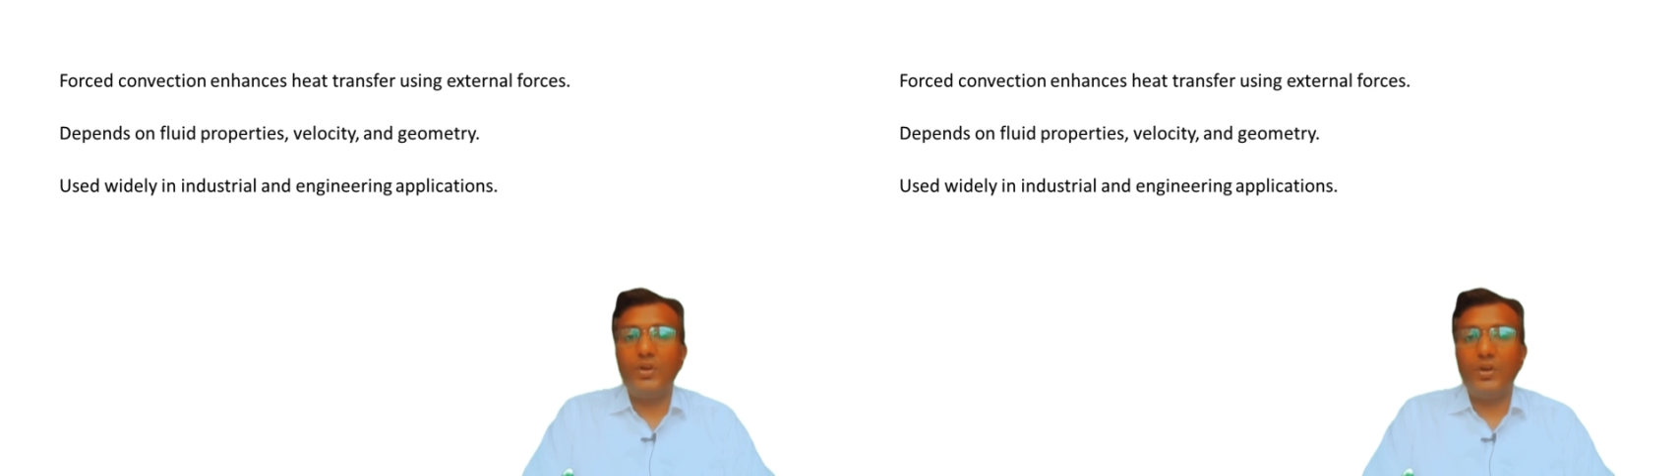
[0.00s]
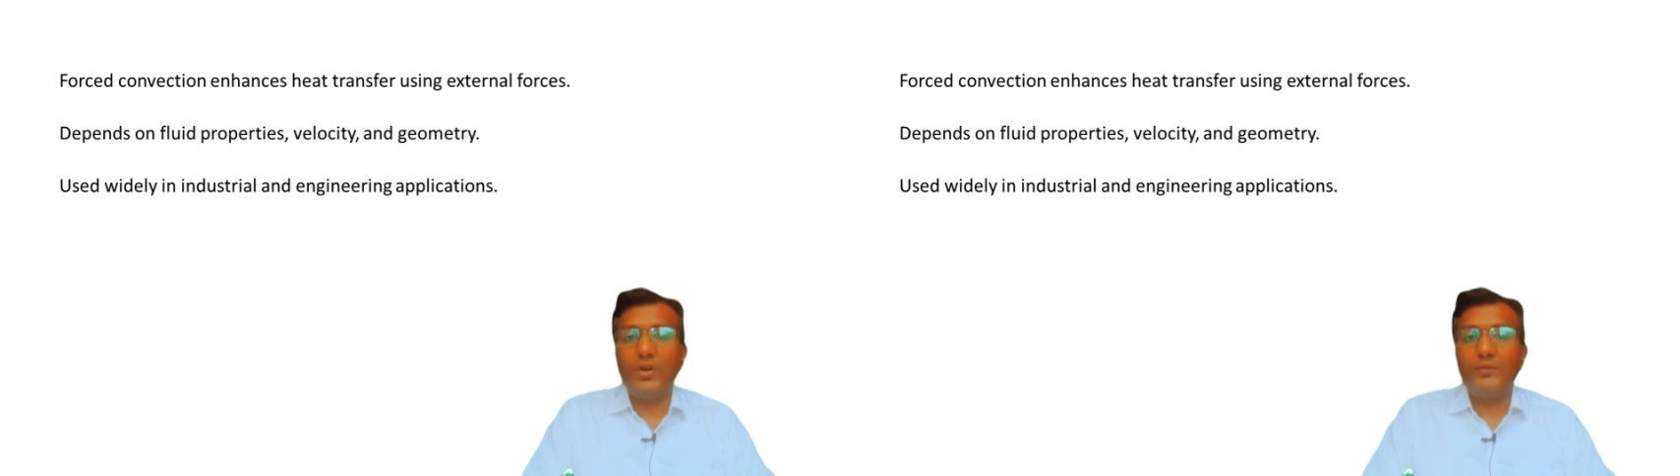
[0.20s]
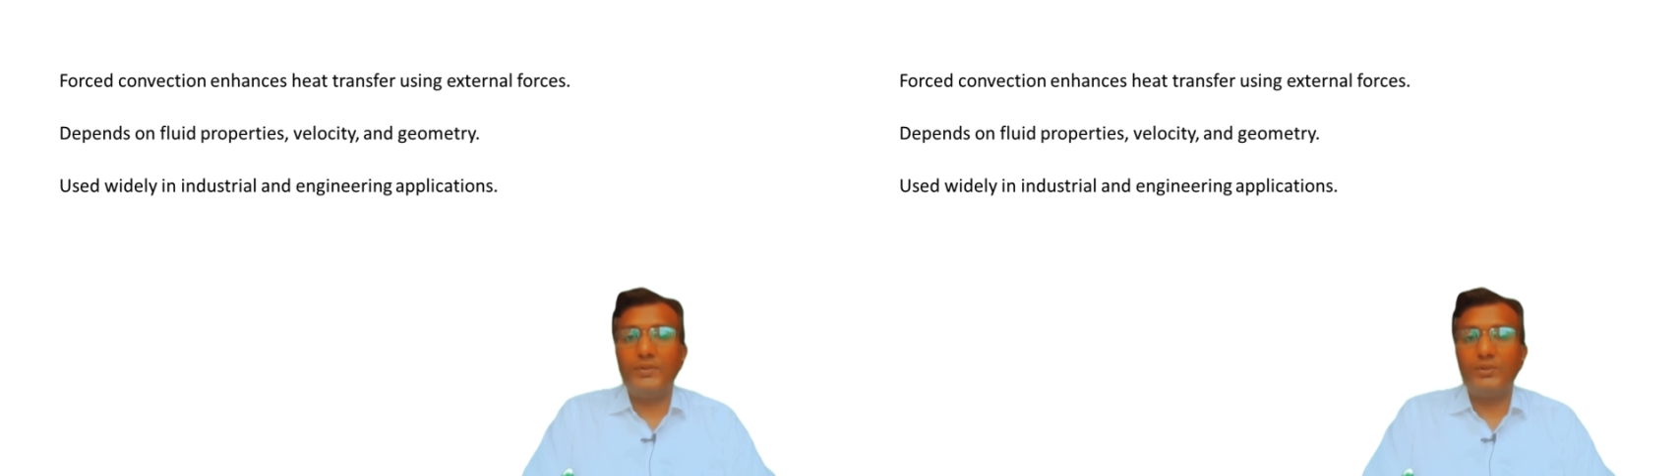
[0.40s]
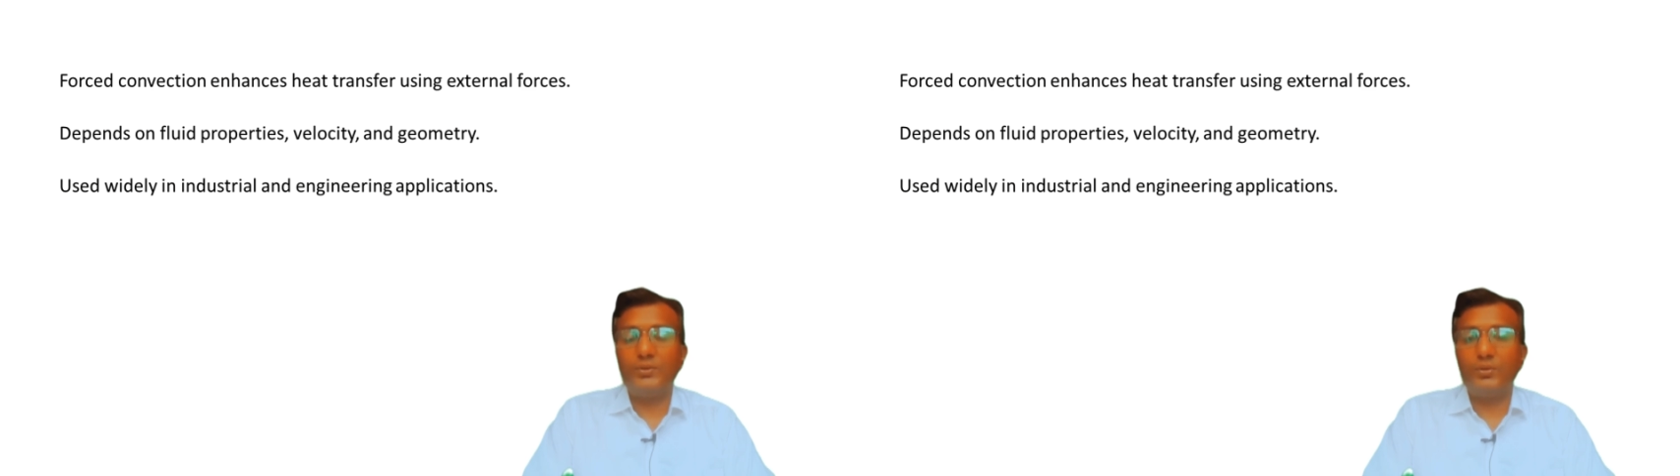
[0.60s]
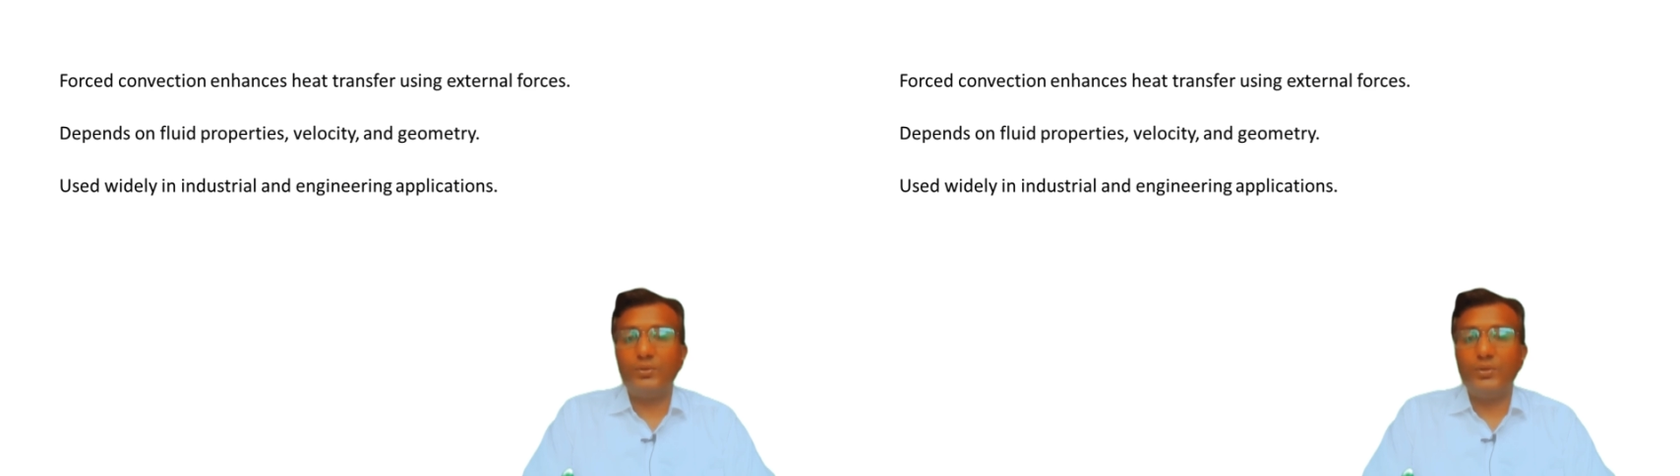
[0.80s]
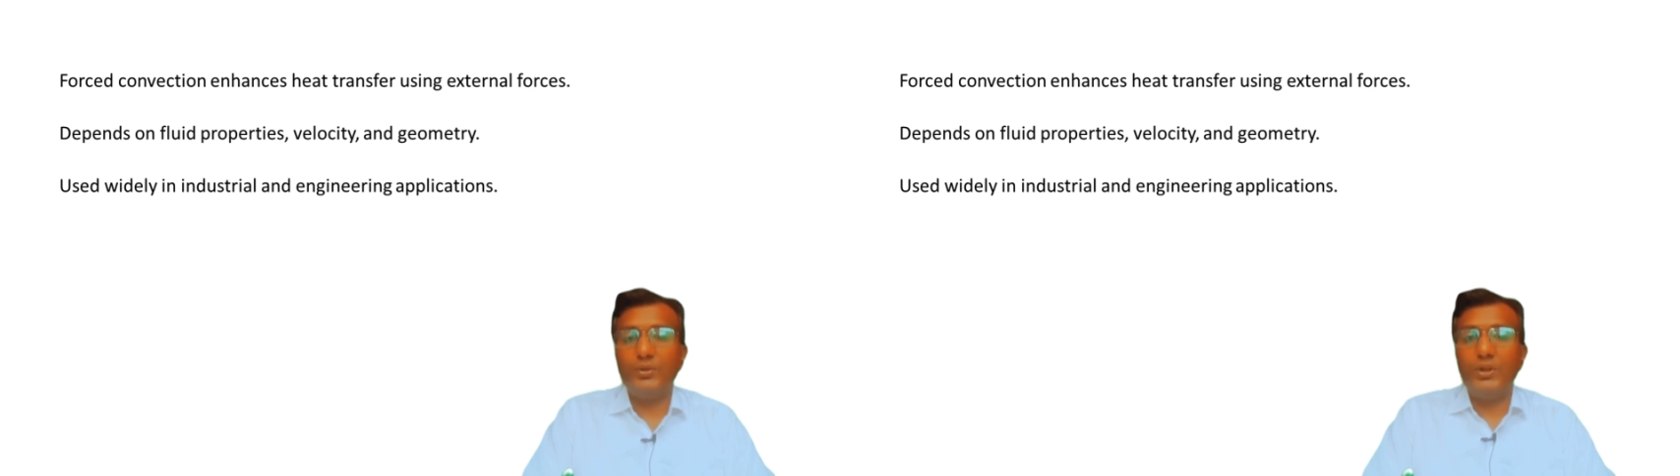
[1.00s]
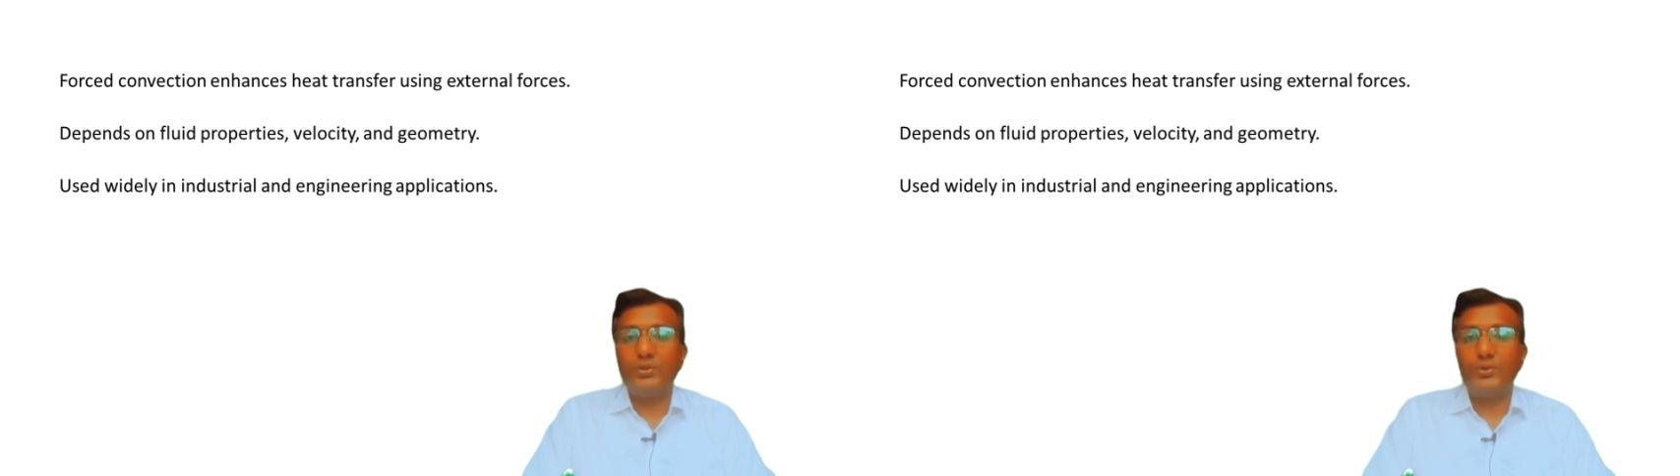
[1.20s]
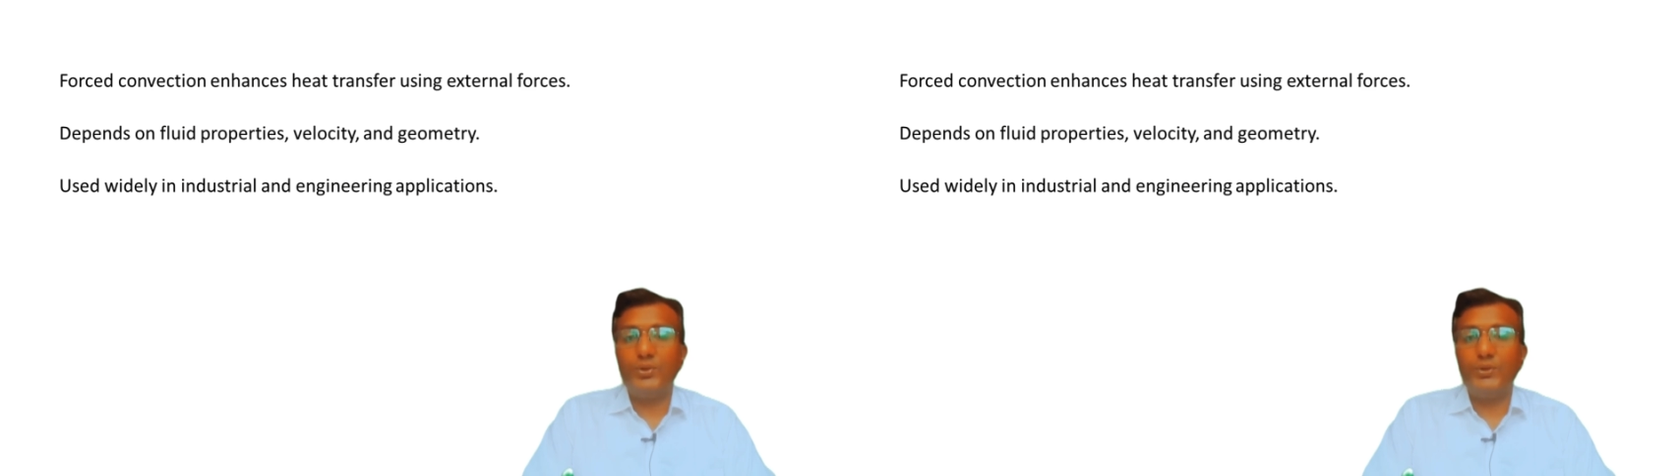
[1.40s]
often through
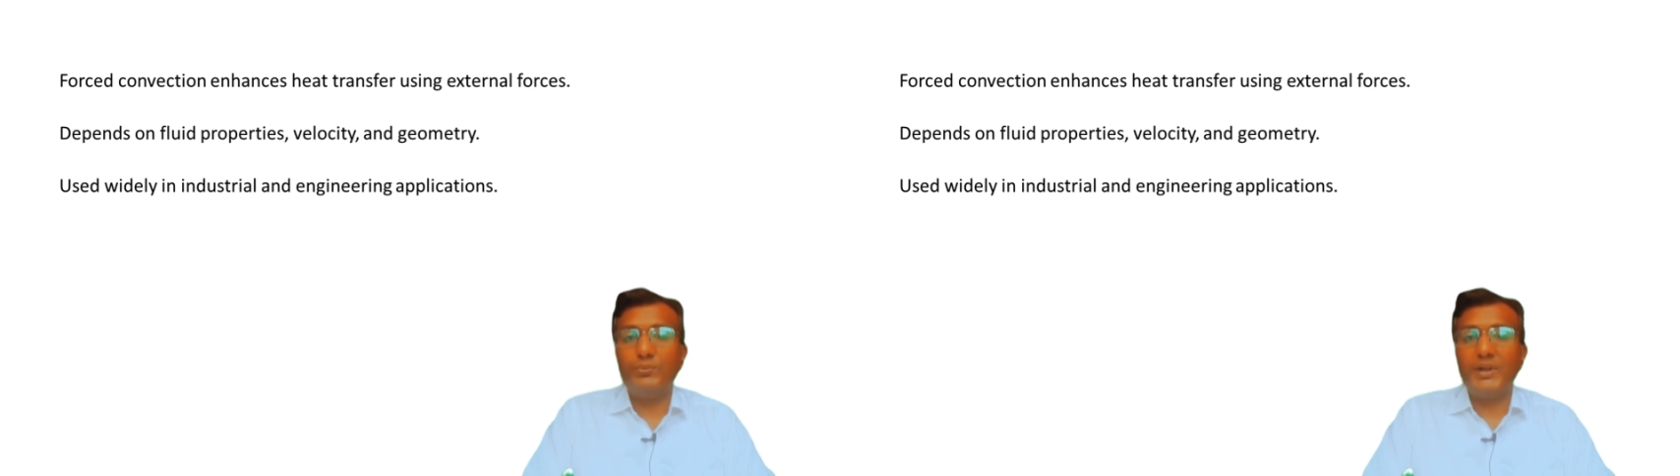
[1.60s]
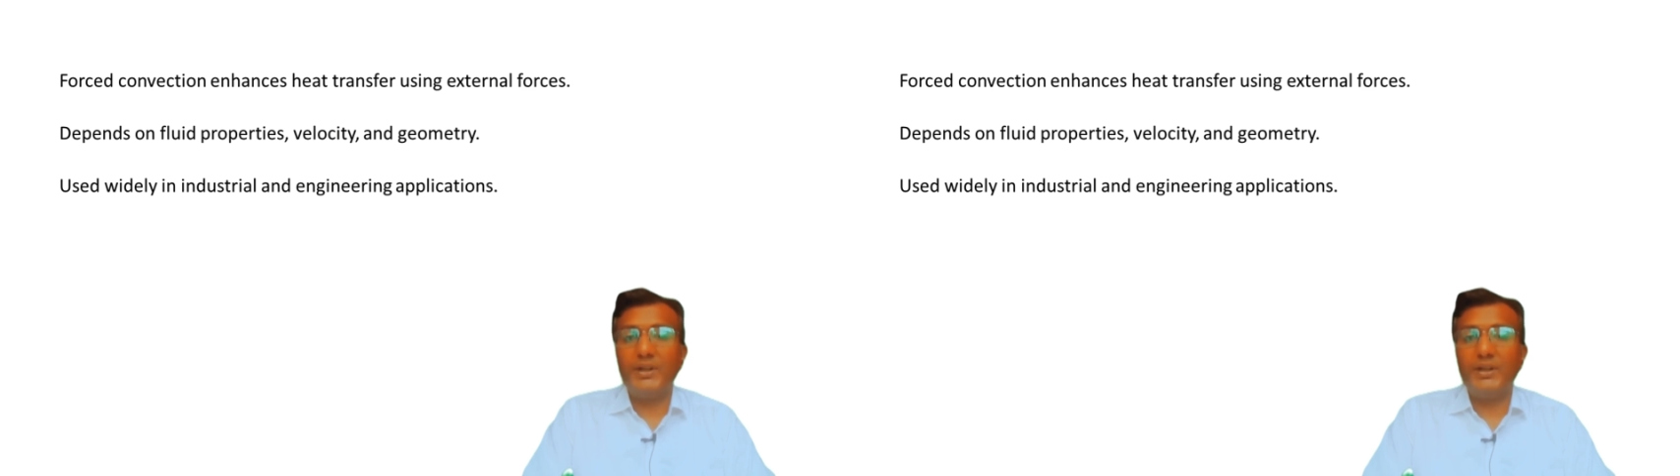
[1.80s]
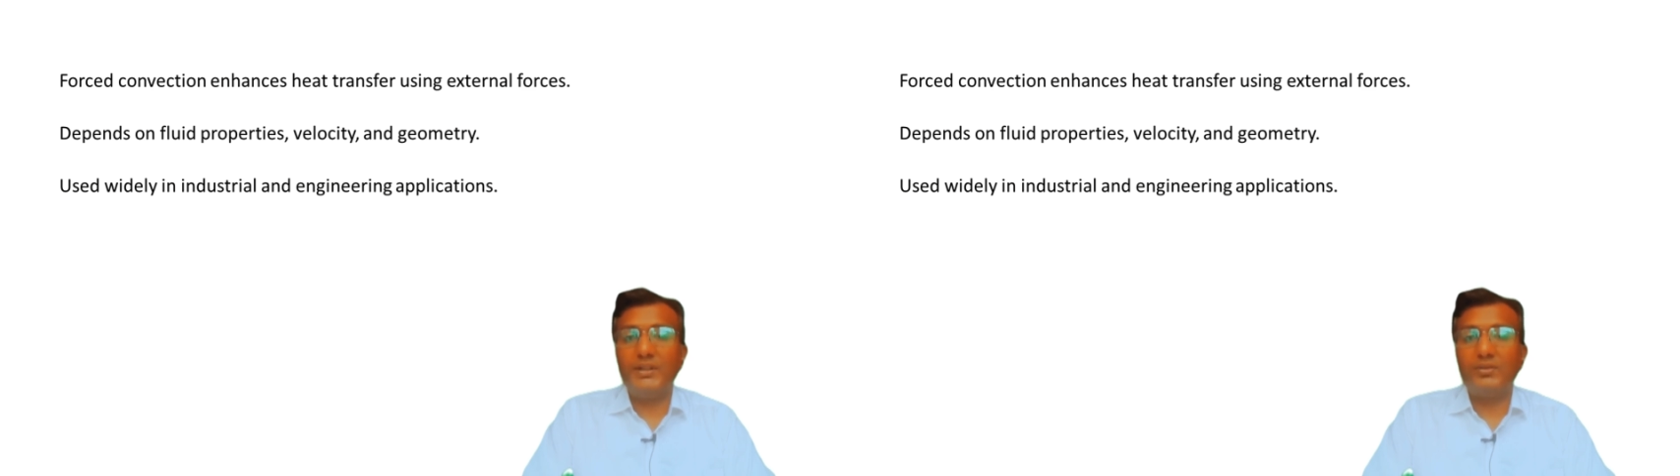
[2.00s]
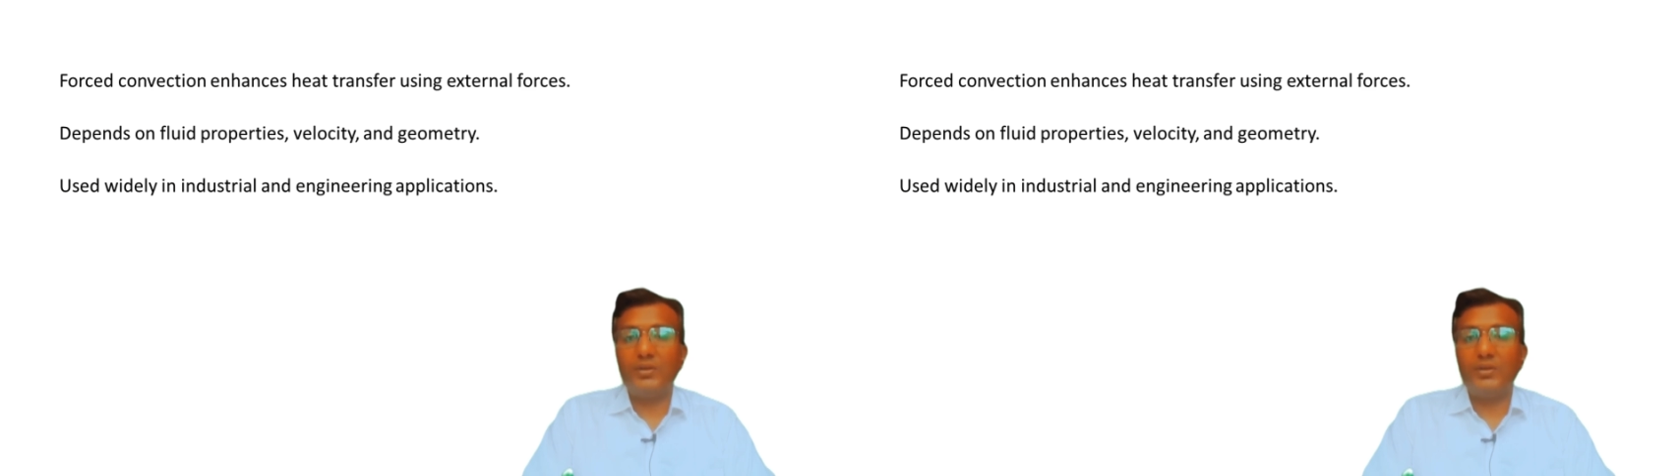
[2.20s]
tube bundles